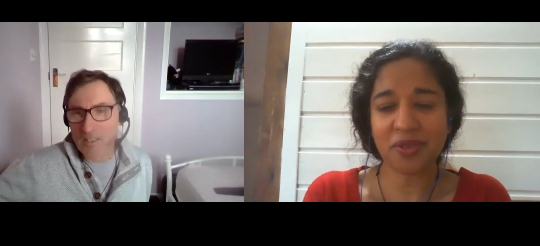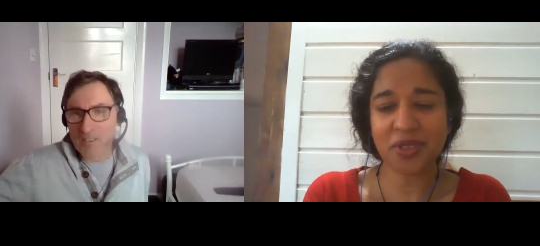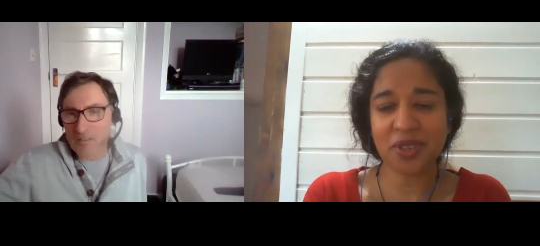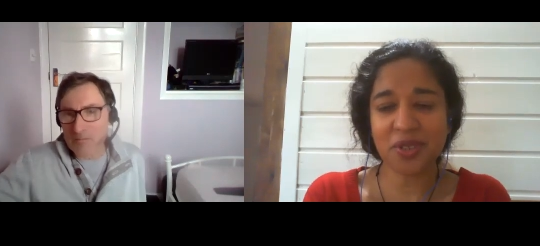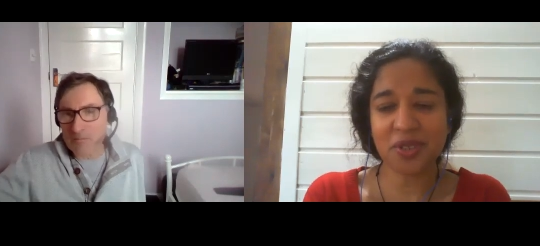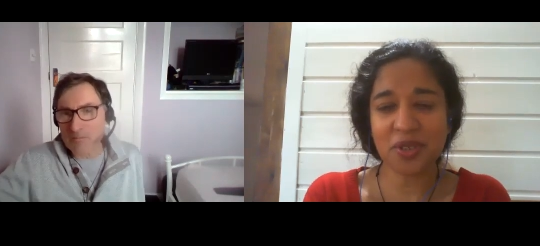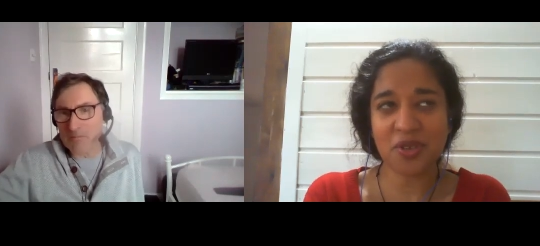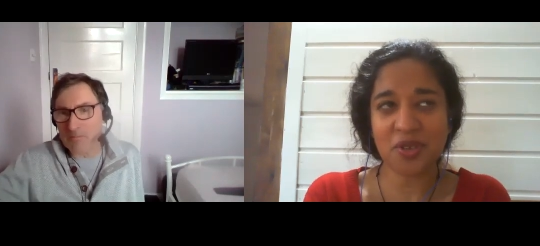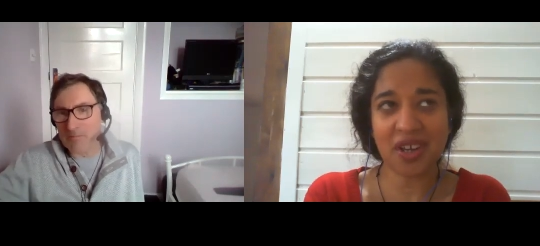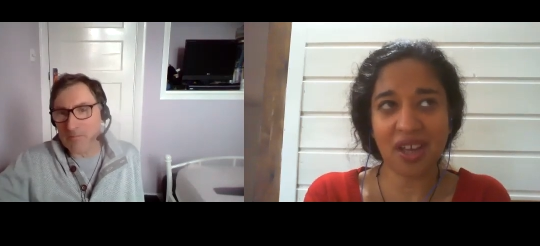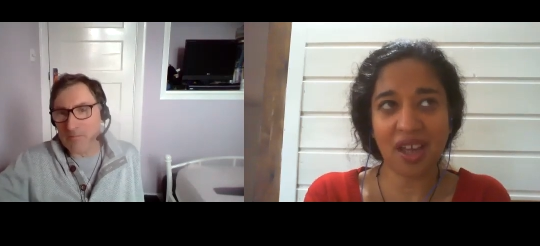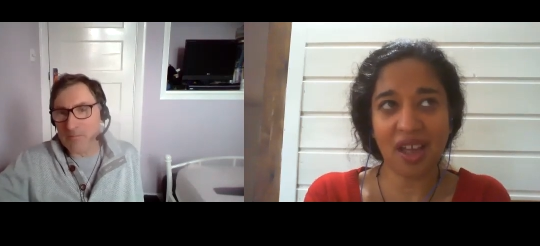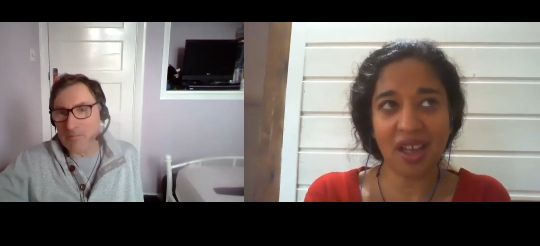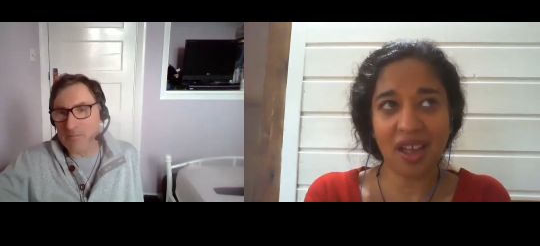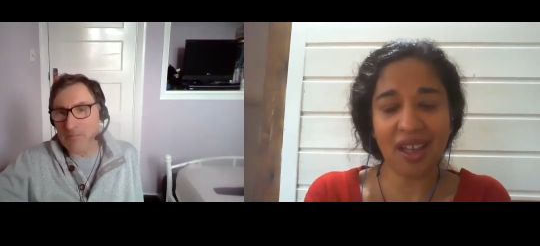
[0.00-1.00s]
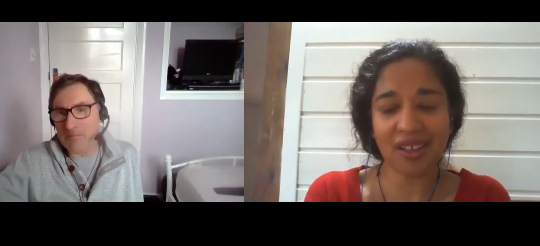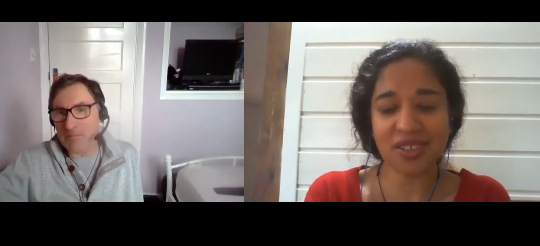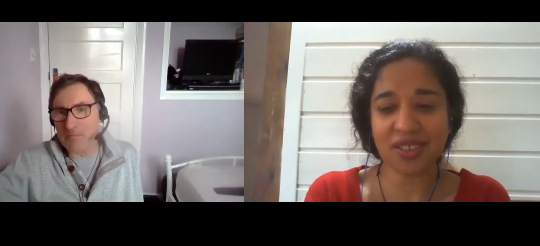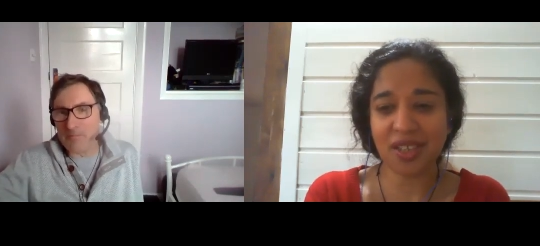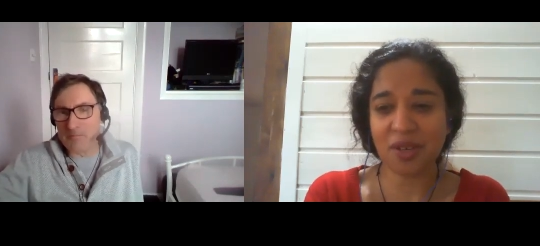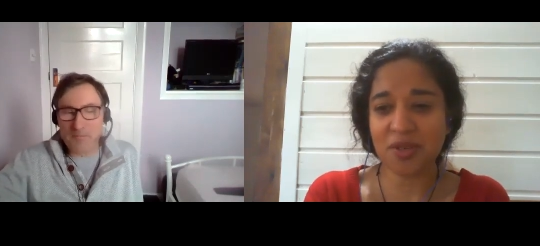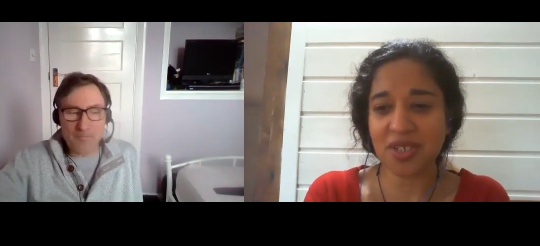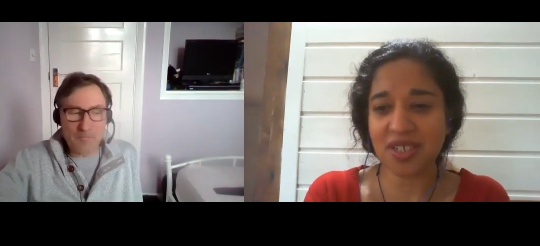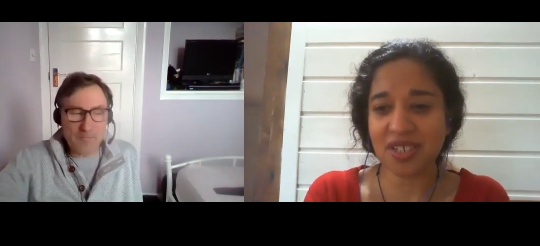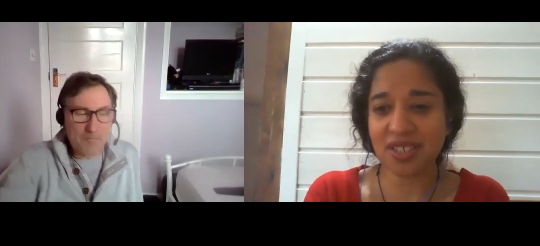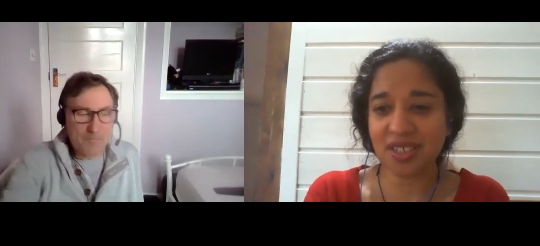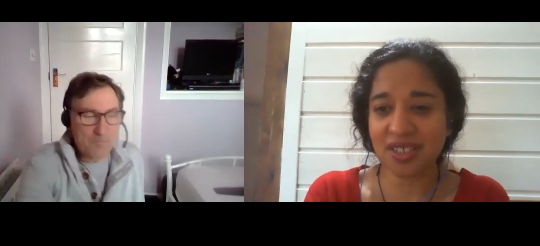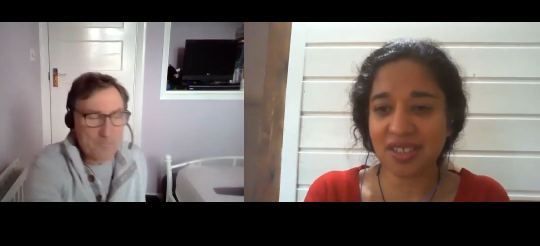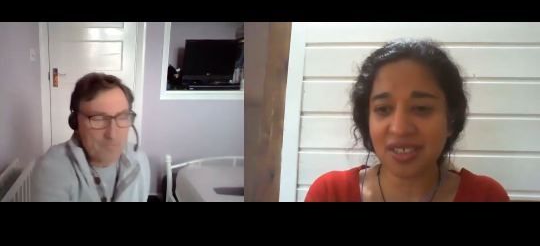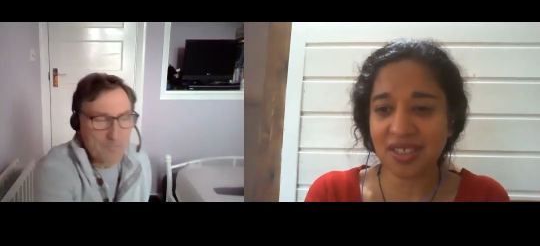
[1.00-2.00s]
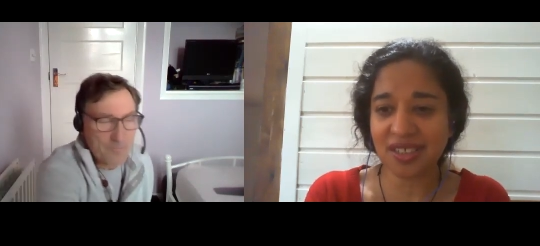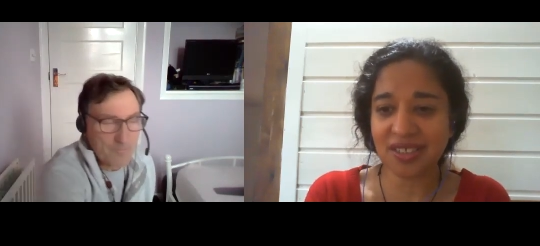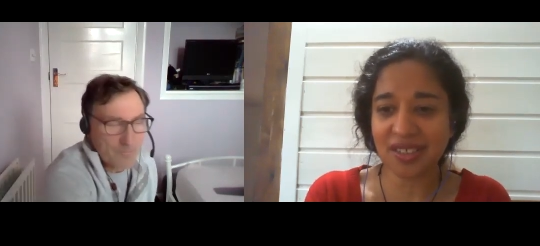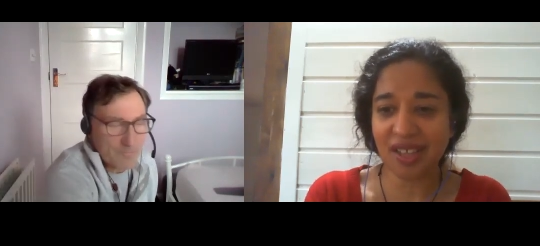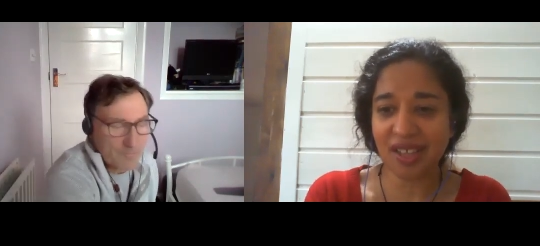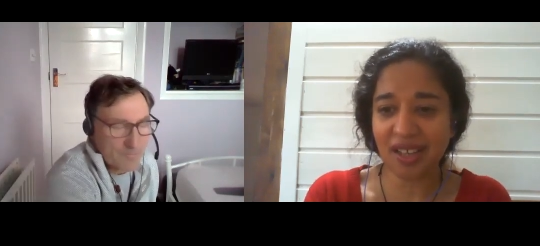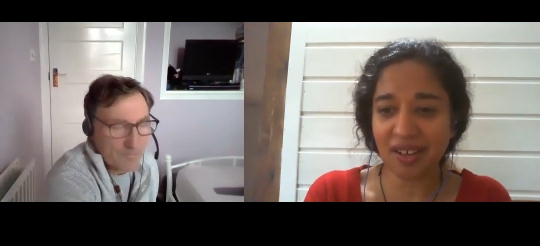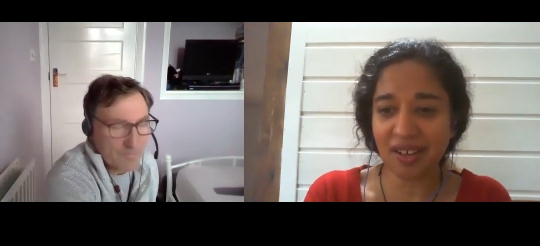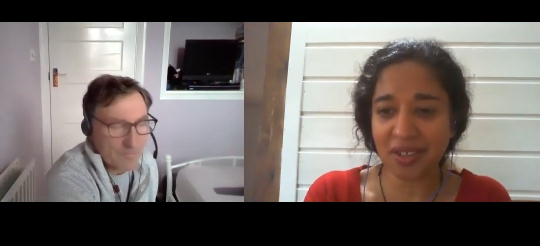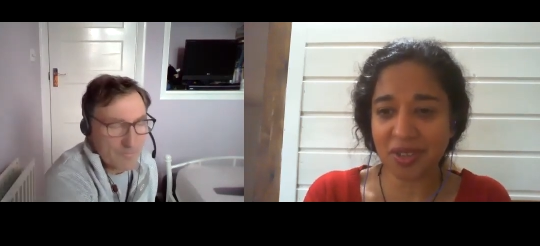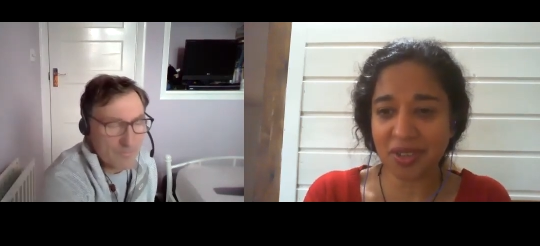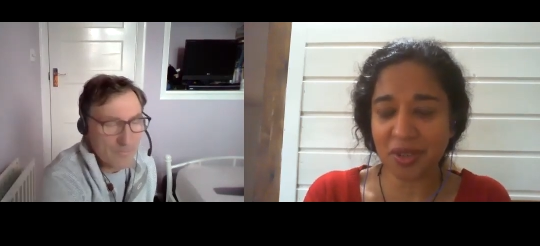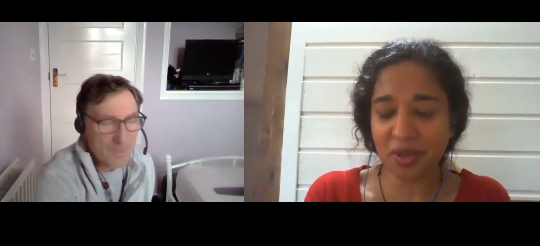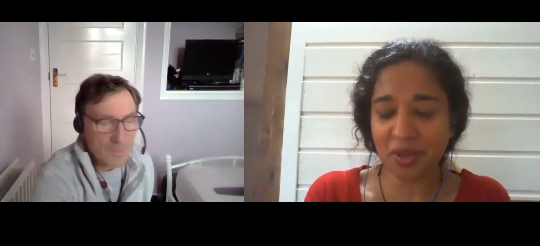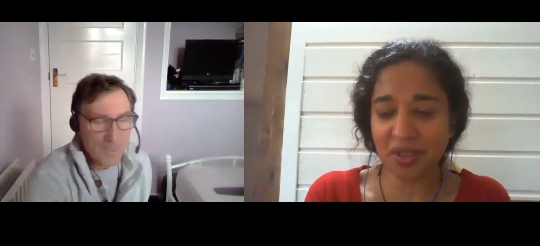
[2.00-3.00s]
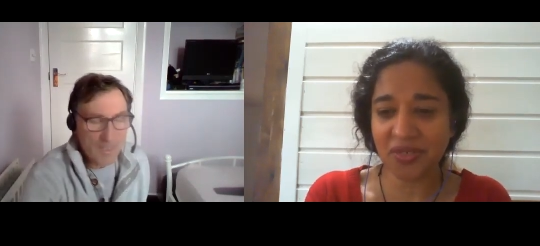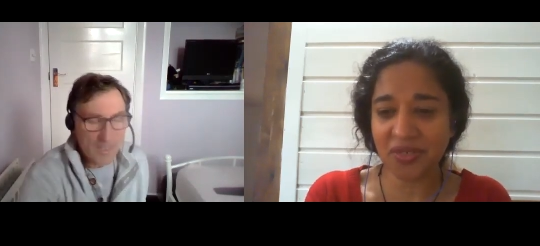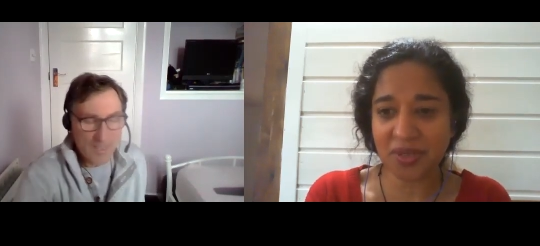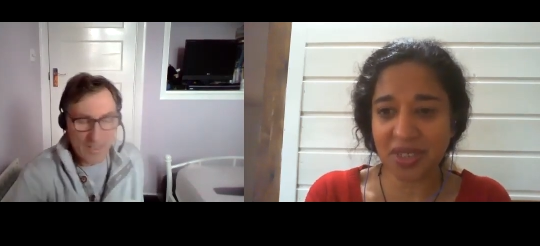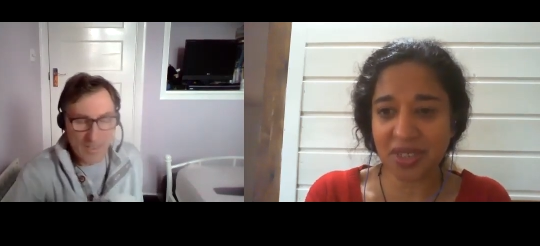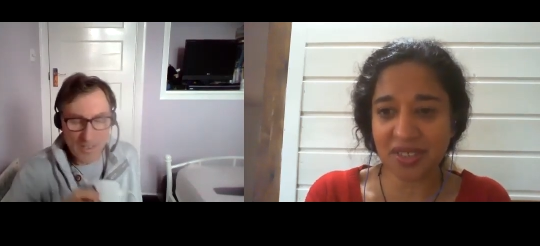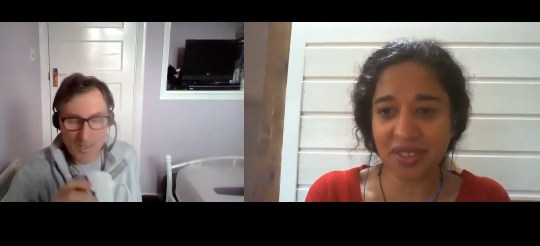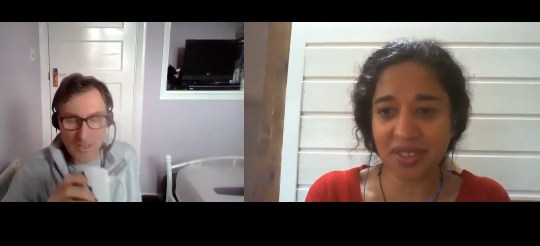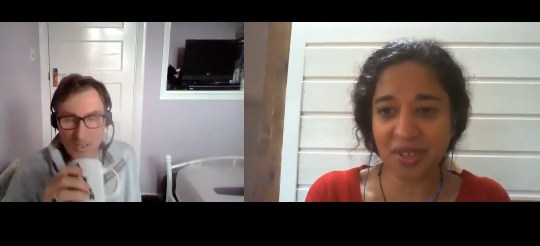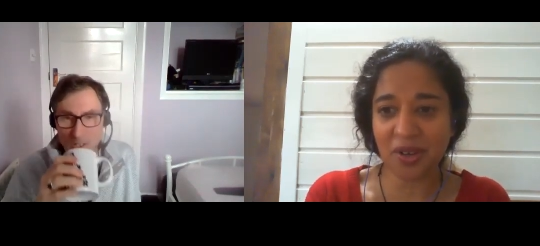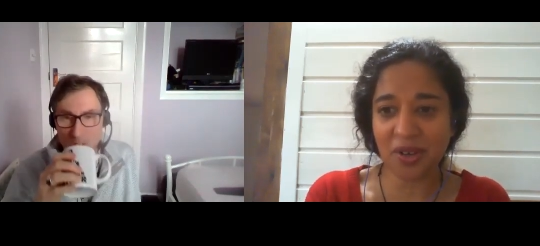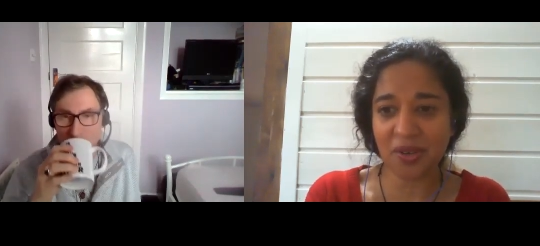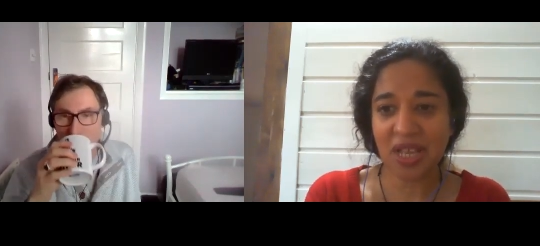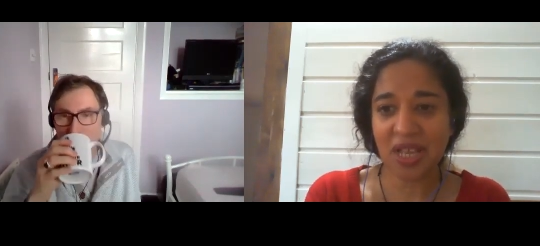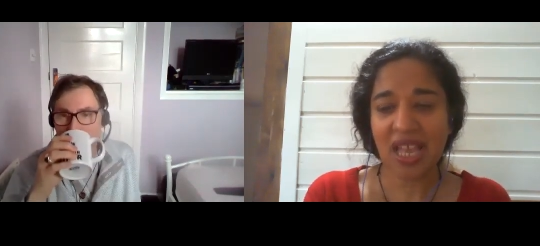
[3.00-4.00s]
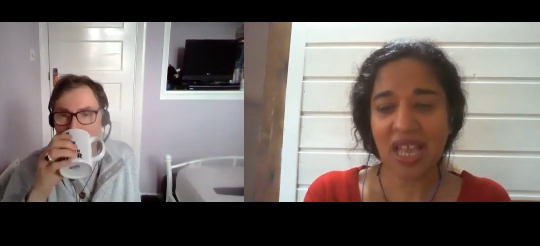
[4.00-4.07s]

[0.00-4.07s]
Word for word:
Speaker 1: too. And I, actually, I was just listening to Eckhart Tolle a few days ago,